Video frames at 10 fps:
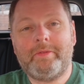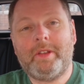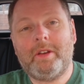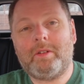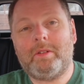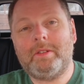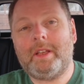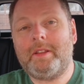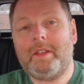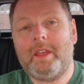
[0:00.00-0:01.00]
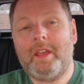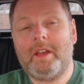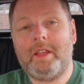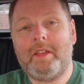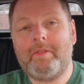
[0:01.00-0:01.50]
vehicles like the
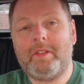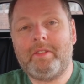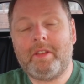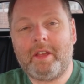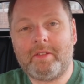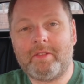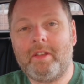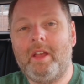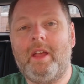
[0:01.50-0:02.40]
Kia EV6,